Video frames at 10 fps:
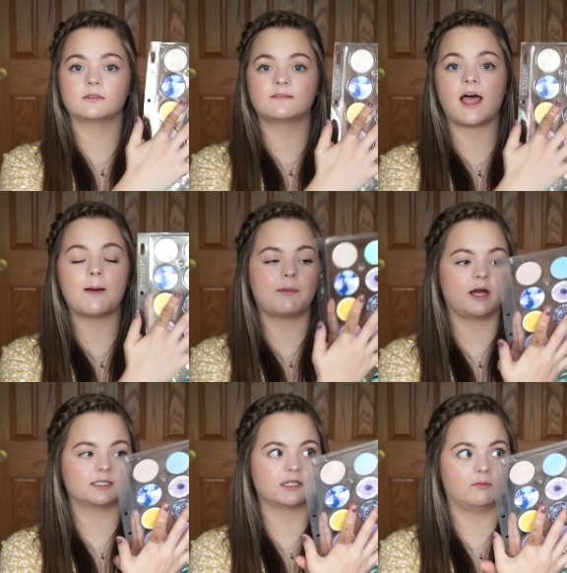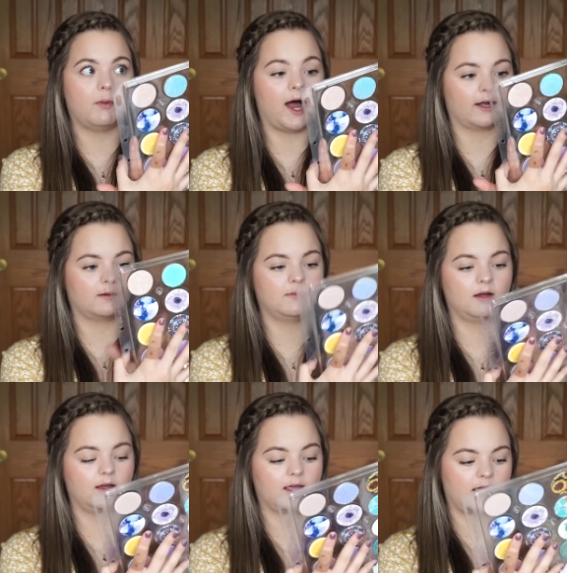top onto the bottom
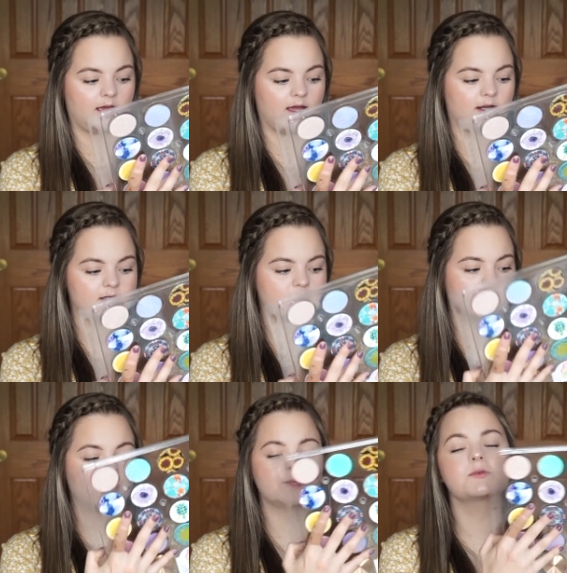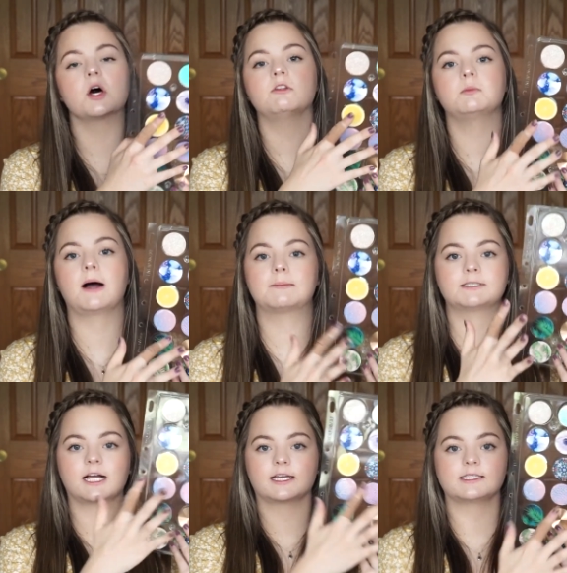and keeps all the pop
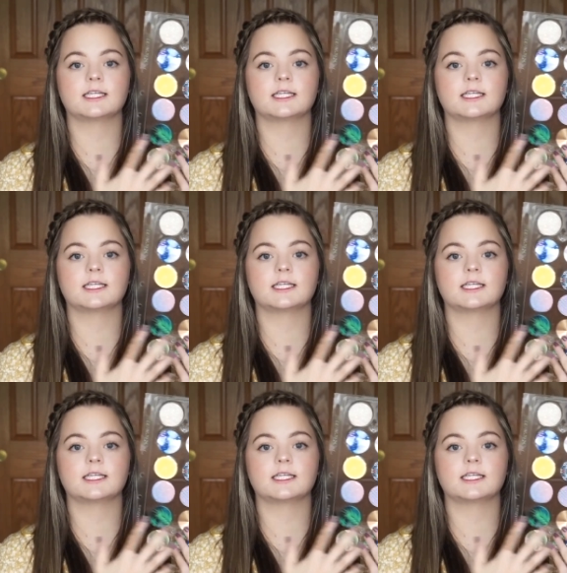sockets